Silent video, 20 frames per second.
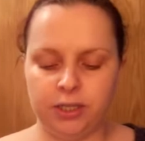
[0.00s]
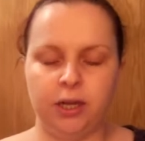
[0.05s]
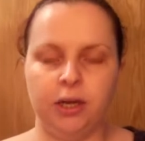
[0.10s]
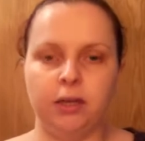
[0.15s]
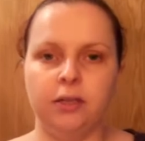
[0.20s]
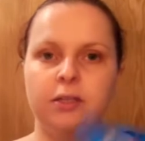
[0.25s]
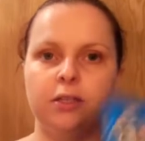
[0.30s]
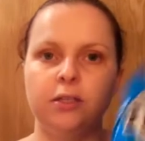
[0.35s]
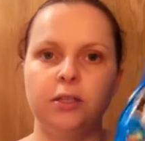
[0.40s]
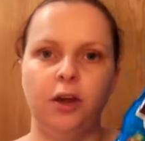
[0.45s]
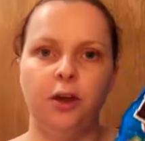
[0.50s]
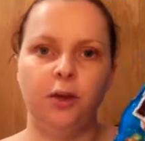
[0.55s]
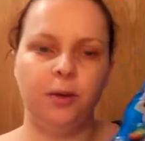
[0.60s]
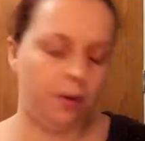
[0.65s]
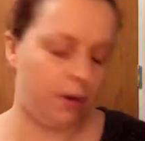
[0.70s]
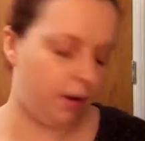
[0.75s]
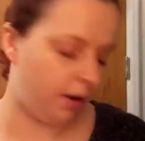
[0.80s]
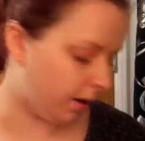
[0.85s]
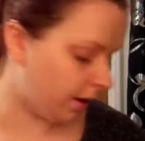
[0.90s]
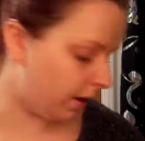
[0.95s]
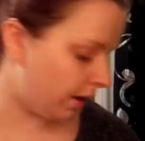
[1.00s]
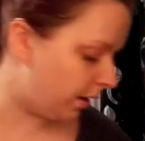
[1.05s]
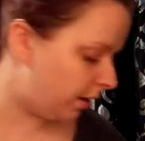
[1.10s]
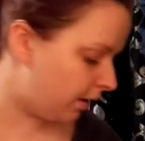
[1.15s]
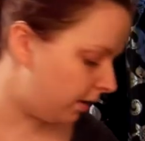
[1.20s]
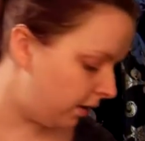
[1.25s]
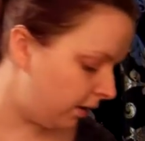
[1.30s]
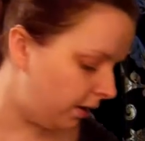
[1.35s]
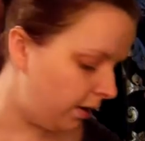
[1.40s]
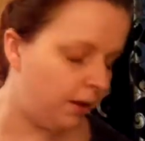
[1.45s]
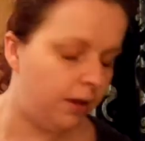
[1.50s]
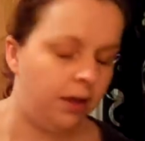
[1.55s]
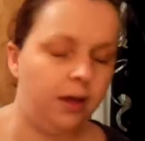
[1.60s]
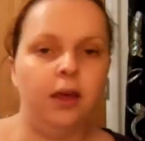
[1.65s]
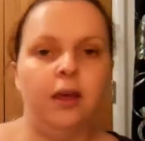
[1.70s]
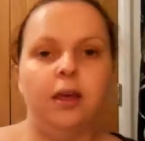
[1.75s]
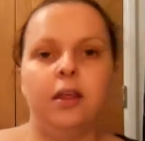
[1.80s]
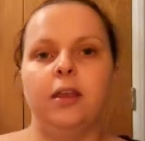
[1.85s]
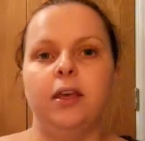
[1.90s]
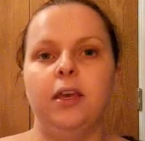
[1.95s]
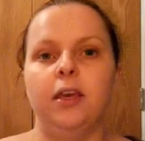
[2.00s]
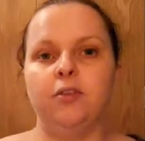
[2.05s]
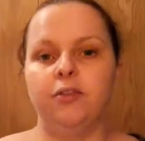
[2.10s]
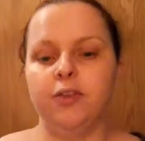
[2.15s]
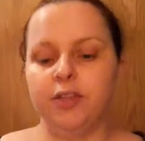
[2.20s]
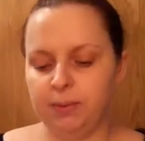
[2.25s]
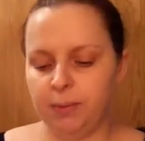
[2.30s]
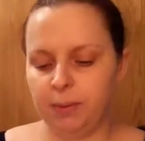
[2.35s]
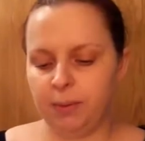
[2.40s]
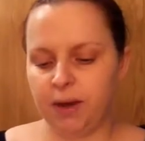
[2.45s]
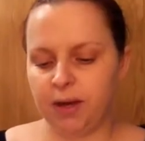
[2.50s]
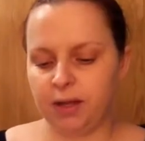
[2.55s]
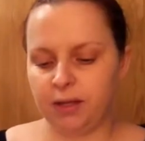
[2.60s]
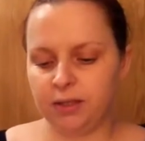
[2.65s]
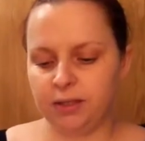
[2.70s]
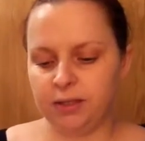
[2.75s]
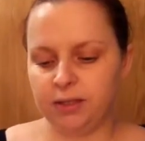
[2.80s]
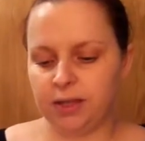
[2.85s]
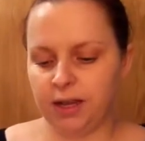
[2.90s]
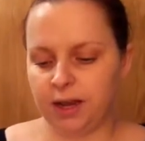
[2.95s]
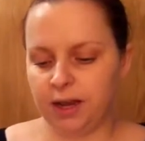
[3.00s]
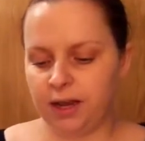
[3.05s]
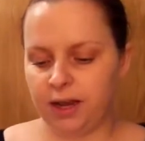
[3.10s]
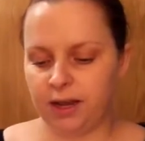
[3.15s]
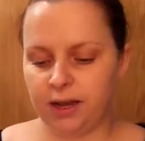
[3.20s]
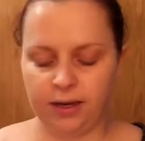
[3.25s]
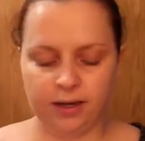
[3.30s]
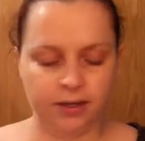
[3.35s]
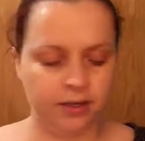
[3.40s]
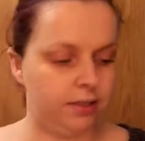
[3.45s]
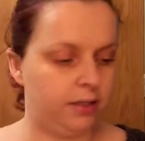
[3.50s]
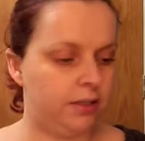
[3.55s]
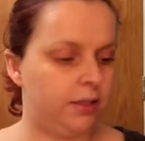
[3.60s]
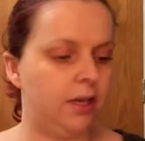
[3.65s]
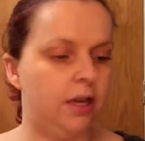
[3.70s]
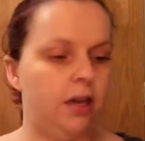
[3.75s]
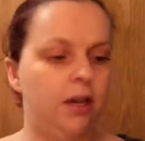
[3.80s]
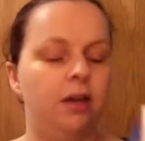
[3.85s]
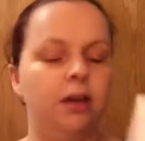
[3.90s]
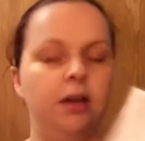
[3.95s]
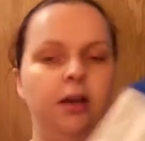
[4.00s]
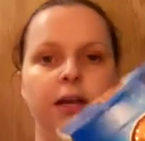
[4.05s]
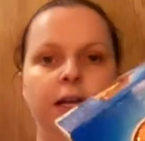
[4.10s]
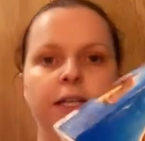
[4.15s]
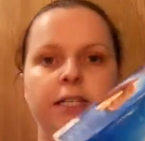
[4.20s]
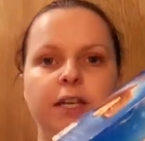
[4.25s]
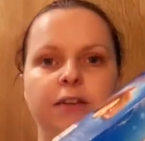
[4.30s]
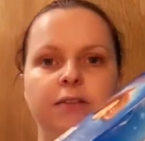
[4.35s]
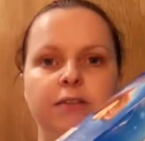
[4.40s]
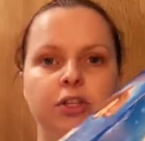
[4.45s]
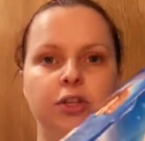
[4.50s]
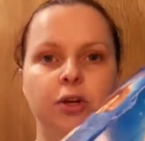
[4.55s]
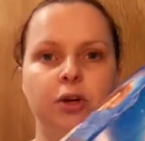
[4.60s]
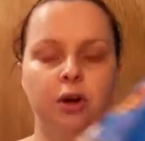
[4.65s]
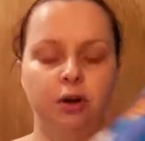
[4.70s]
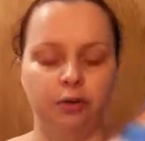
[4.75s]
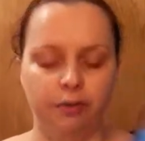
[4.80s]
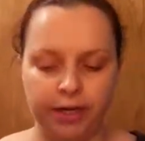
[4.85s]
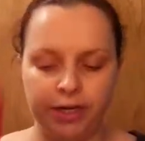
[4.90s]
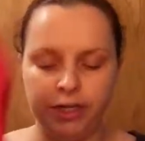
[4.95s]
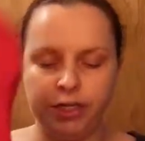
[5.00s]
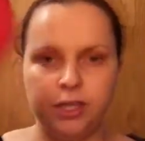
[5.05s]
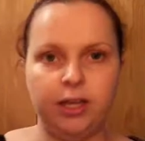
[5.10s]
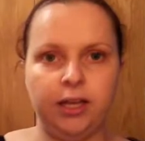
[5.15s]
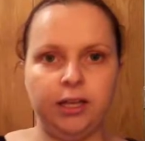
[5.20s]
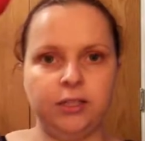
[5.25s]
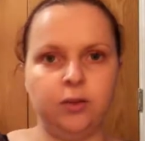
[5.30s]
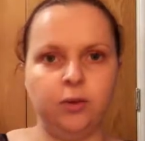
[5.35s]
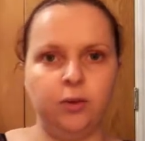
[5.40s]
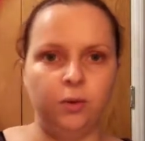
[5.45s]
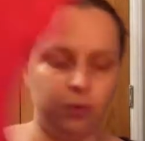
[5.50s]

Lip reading: to nuts, so I get the crispy ones and a Terry's chocolate orange, and that's